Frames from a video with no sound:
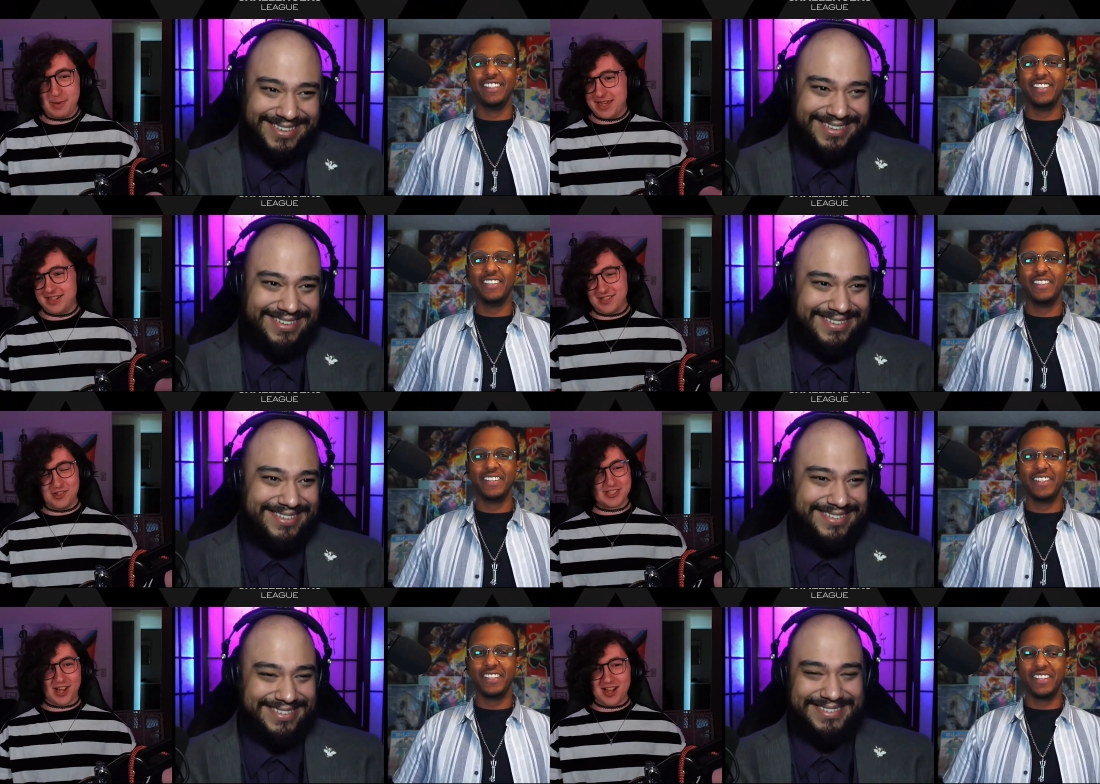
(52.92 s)
Speaker 1: I mean,
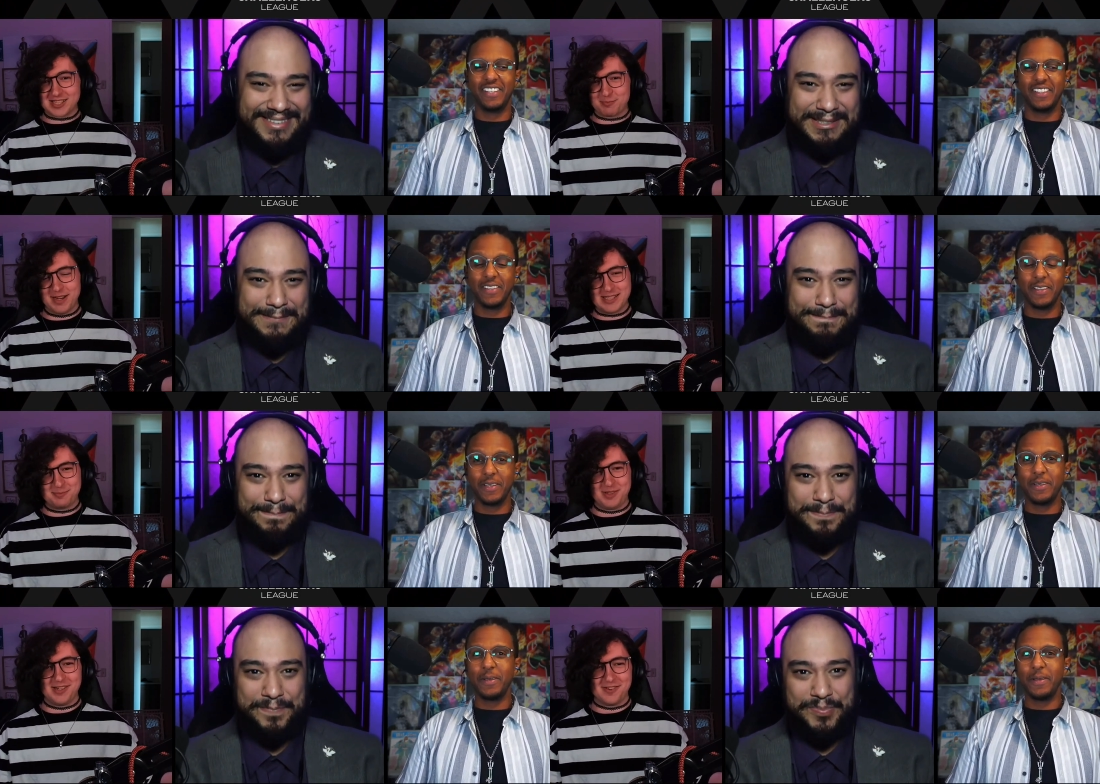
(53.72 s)
you saw Spring
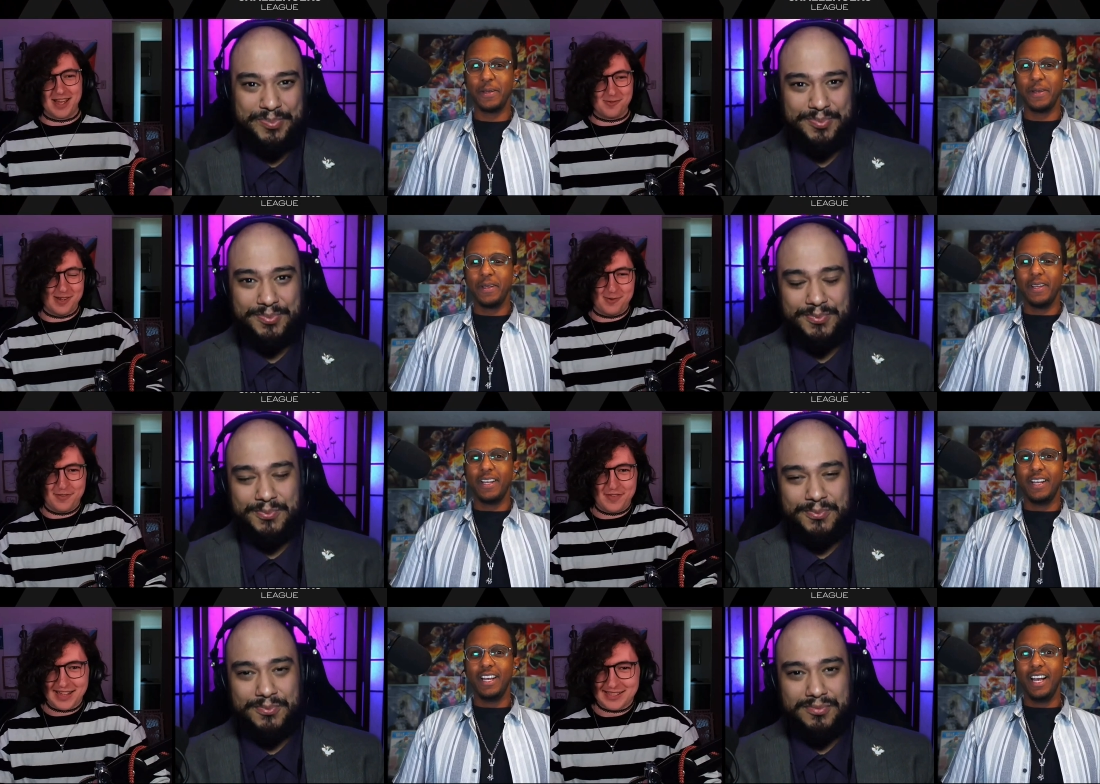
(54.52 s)
Split, right? We
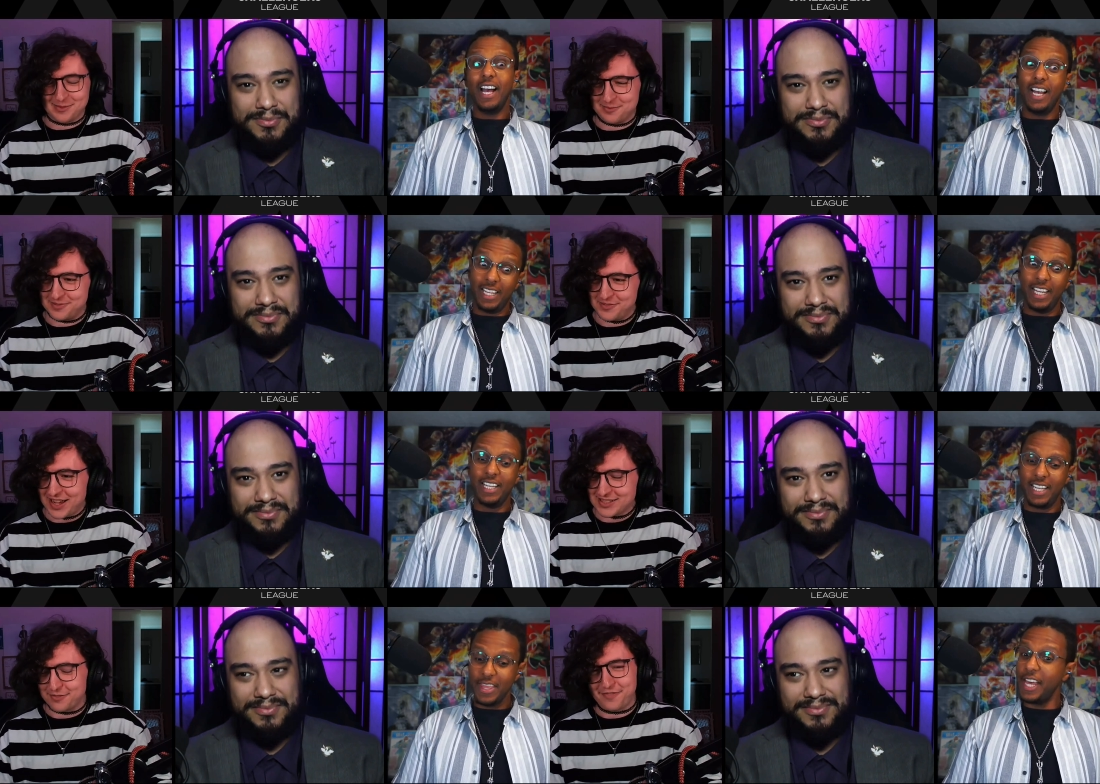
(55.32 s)
we've got some we
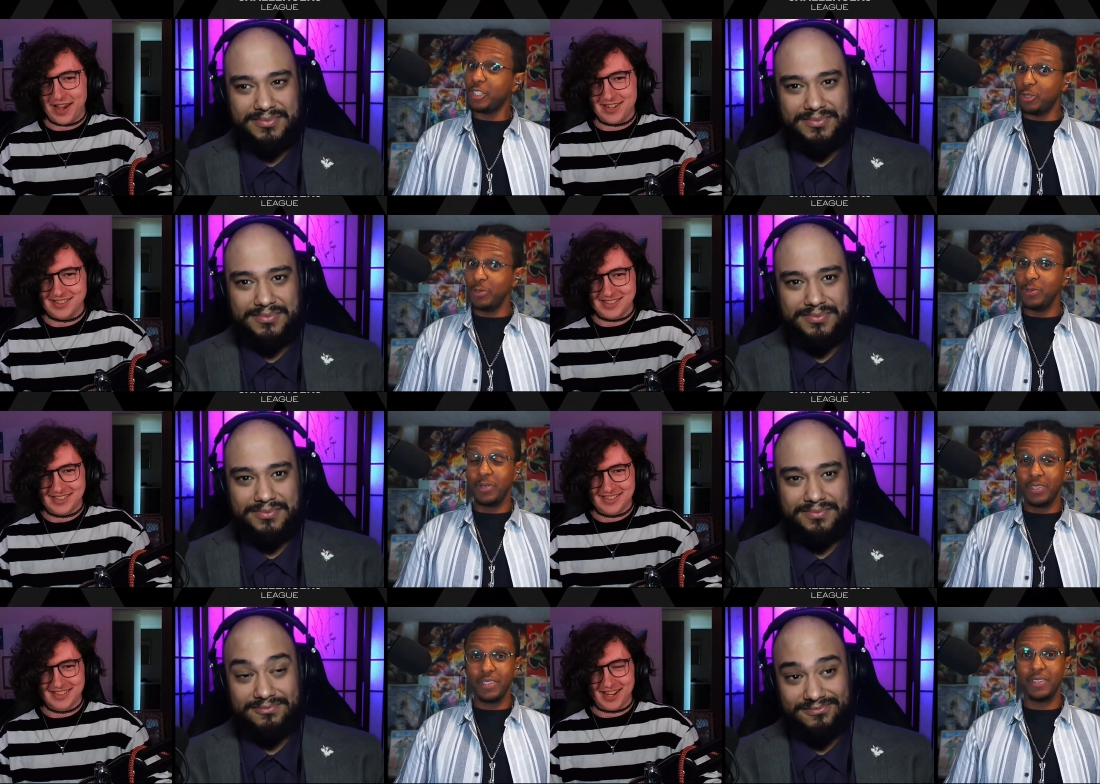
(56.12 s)
got That's some true.
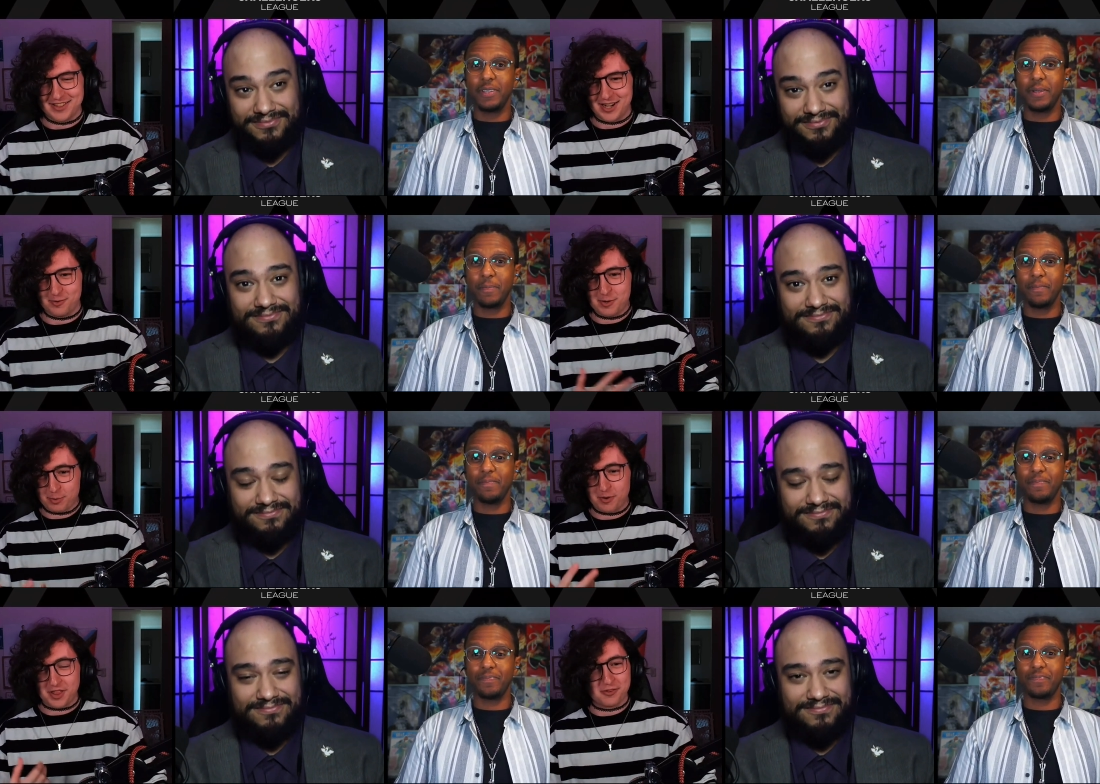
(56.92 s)
fighters down there. We
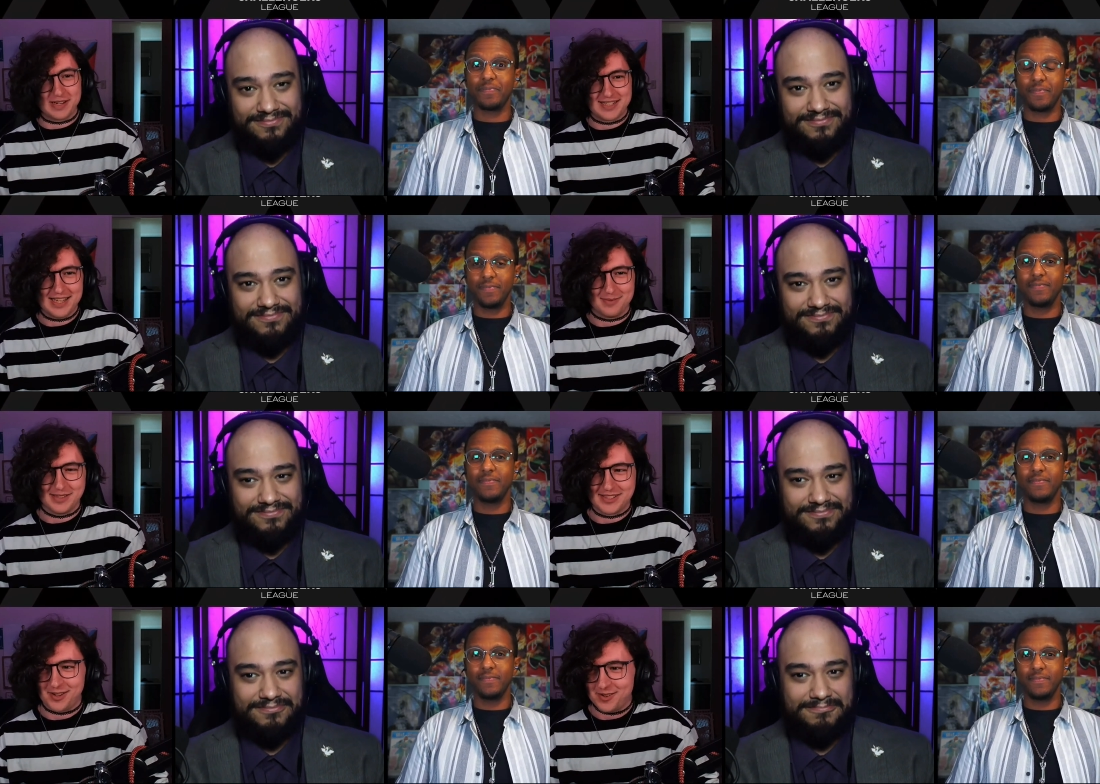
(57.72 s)
pro to three
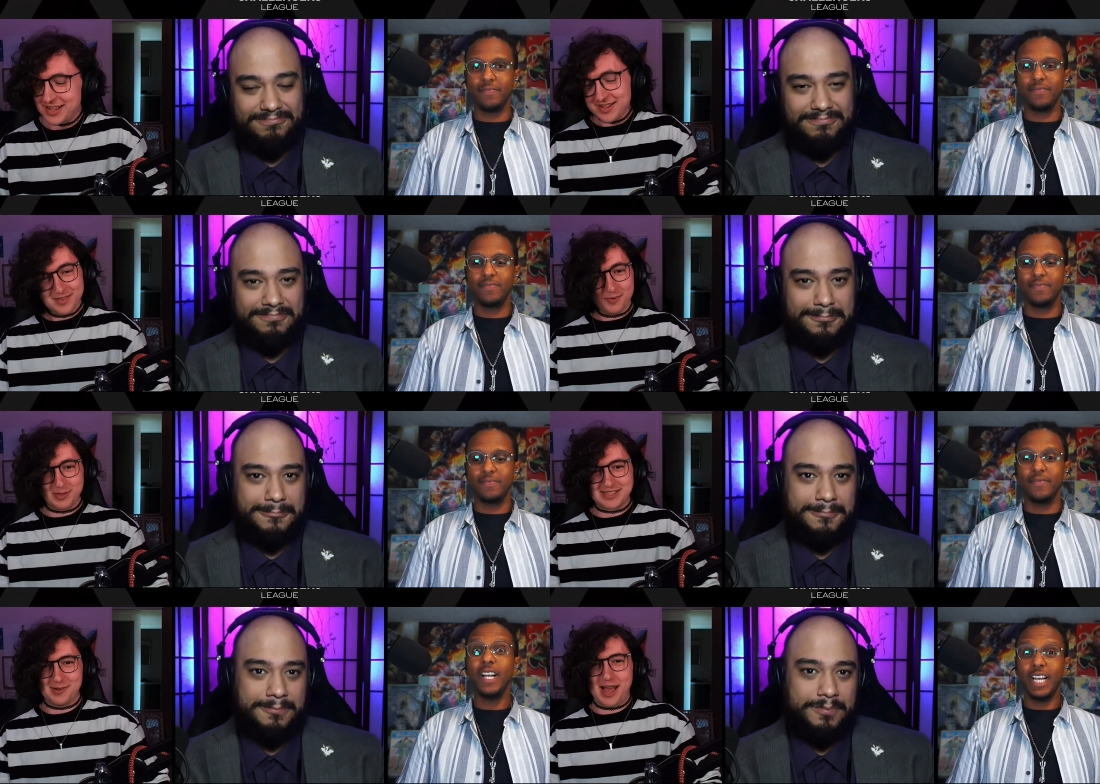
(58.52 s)
teams, so
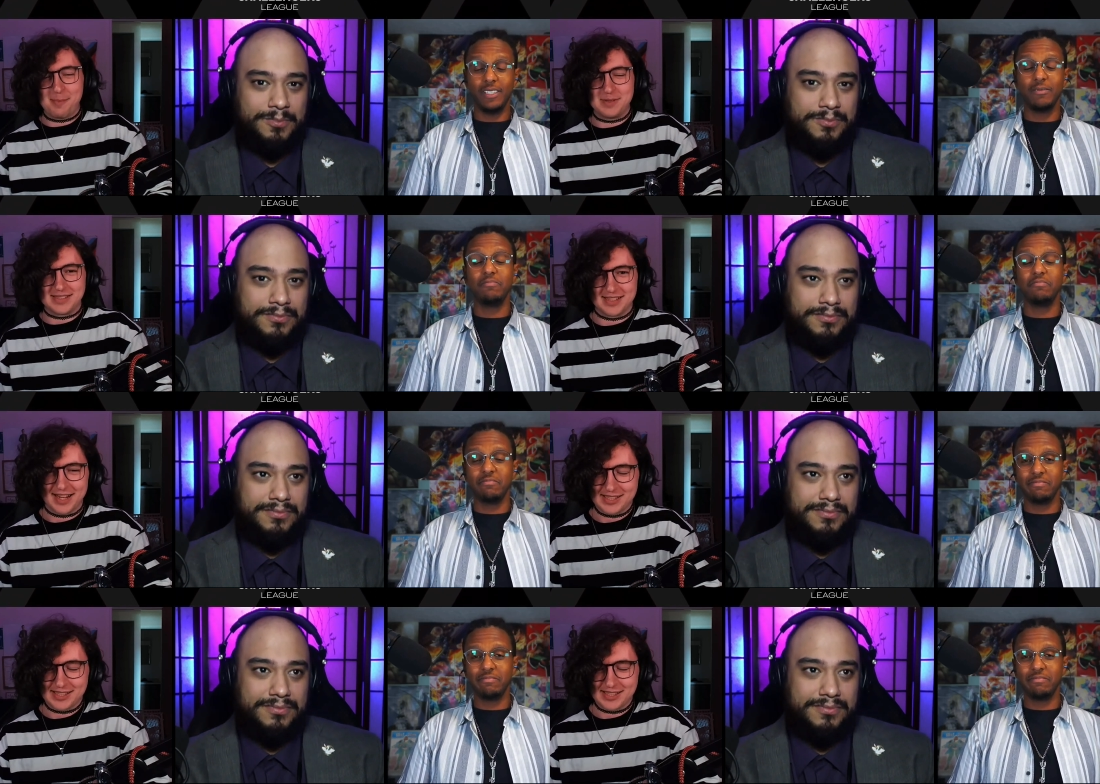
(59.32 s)
we'll see what happens in the